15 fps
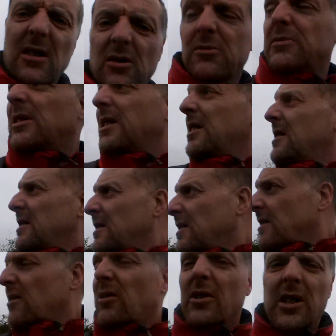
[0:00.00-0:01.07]
hold
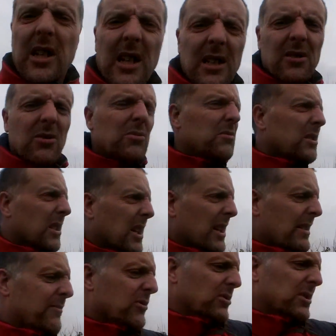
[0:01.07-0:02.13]
the
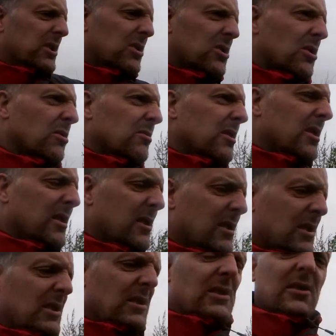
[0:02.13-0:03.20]
camera on this shoulder.
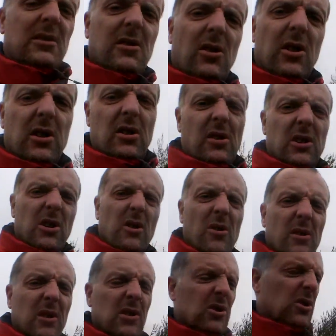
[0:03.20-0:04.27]
I
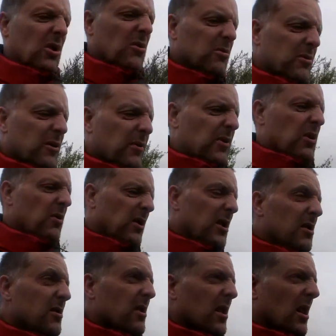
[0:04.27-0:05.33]
hurt this shoulder a few
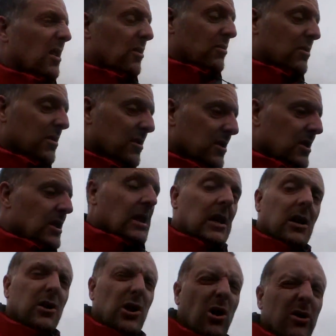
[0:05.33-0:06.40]
years ago.
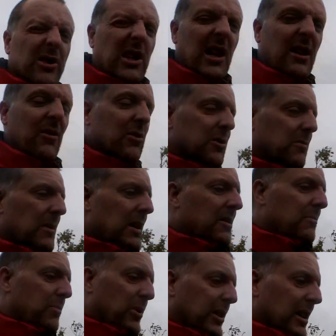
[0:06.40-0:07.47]
I knocked it out on a
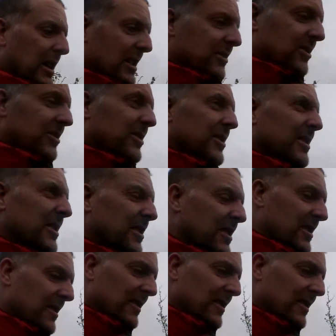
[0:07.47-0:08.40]
mountain bike accident and